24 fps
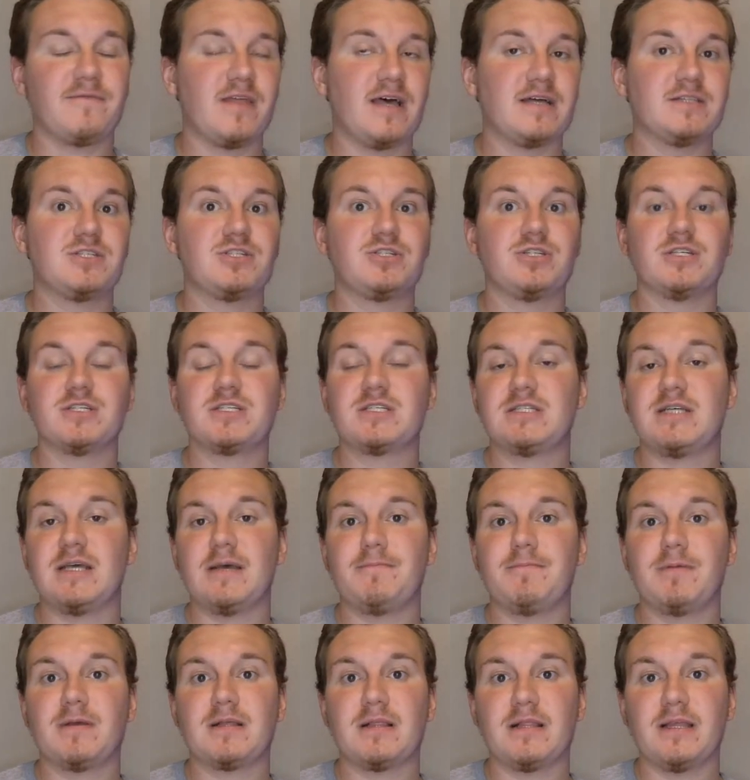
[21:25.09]
That's just
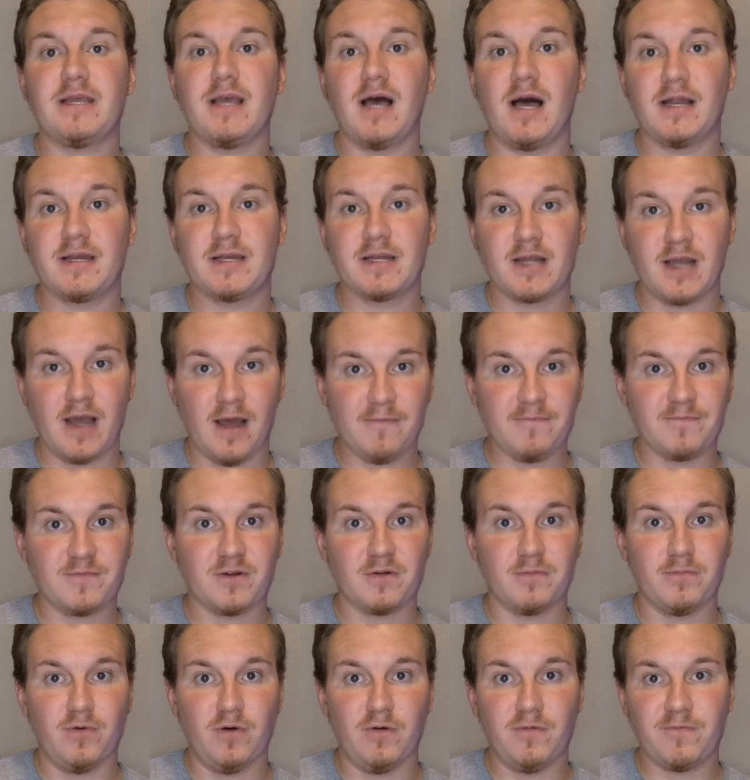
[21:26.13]
typically
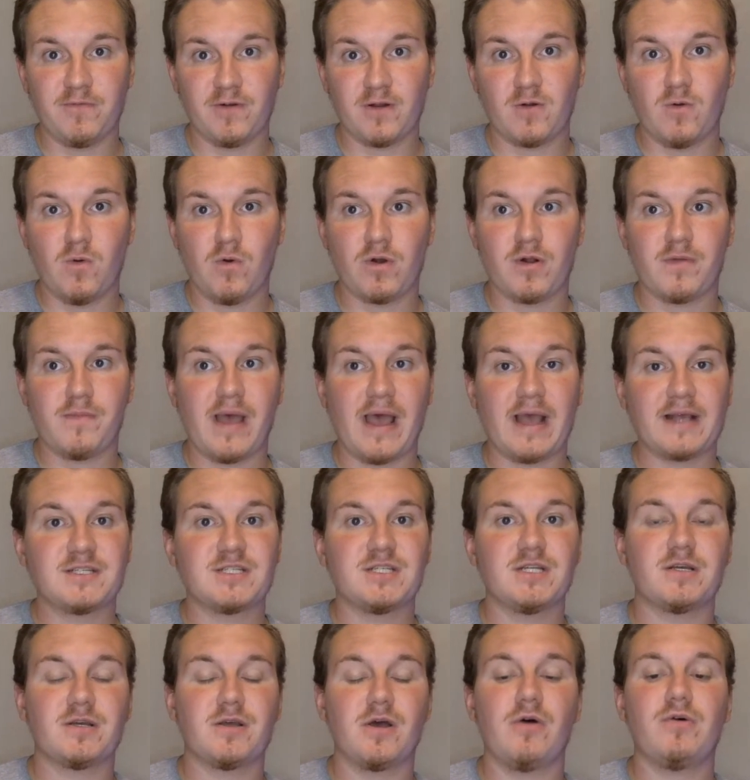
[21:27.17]
uncomfortable for quarterbacks
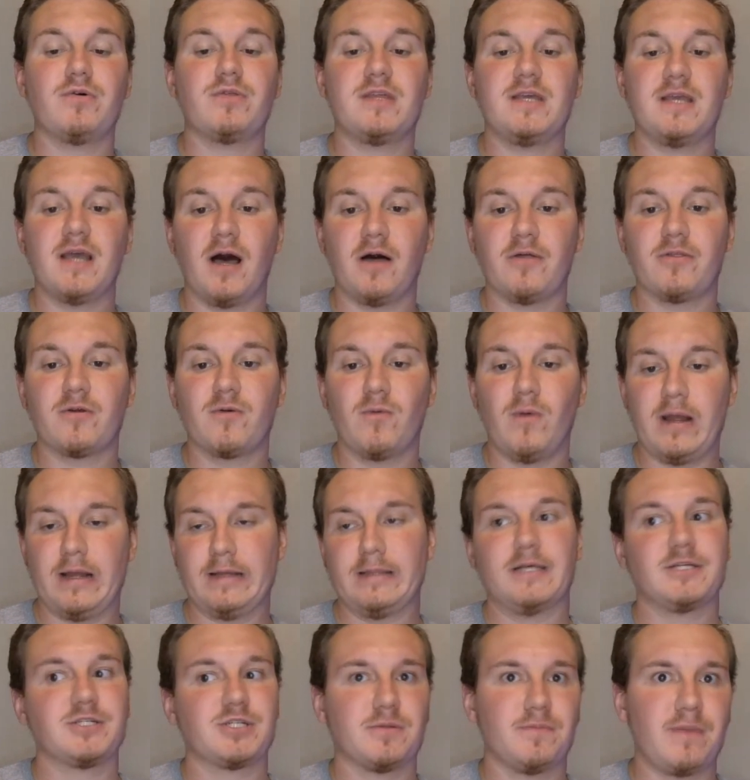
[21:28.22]
to go the other way.
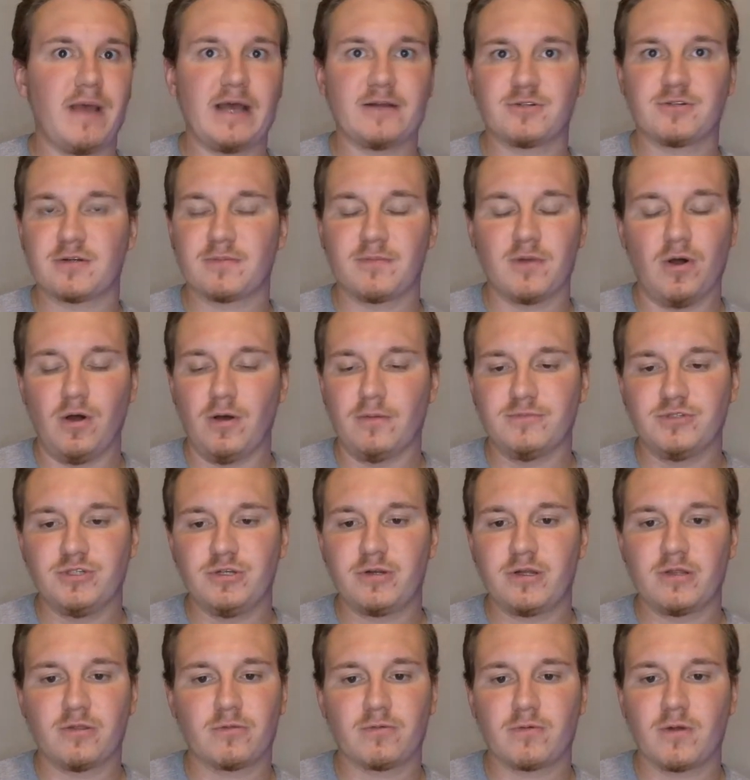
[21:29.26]
Unless you're Patrick Mahomes, you
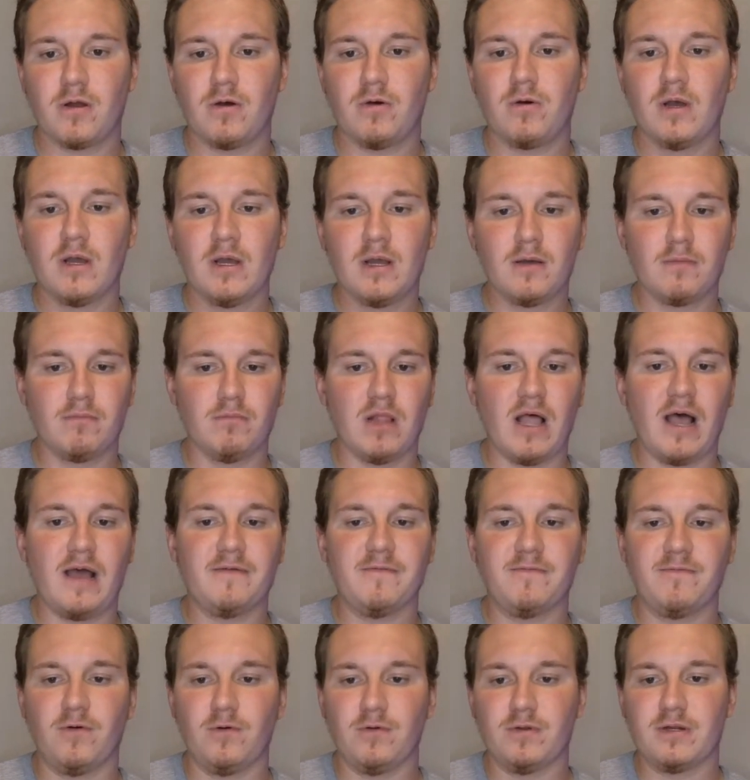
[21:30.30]
can throw
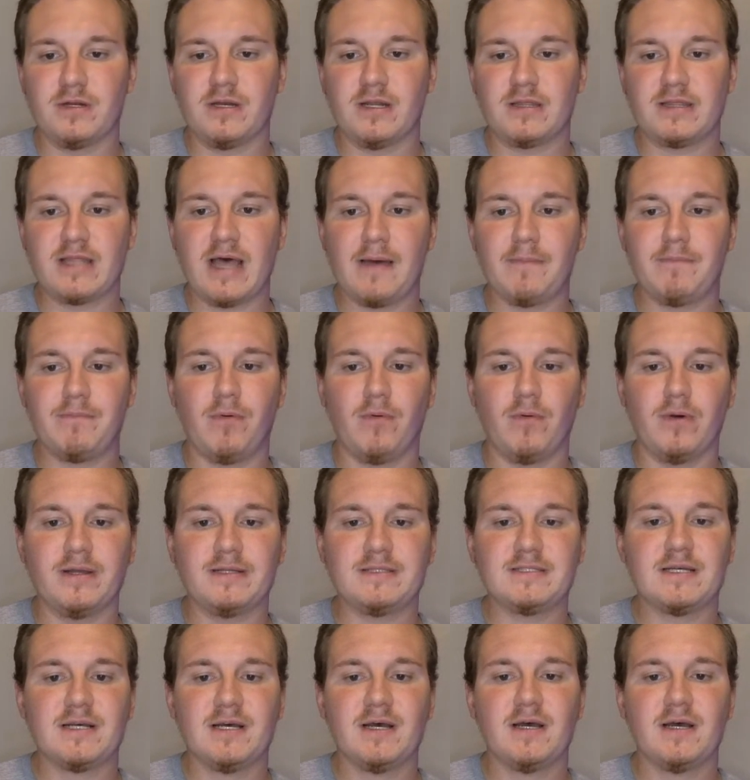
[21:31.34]
blindfolded at that point.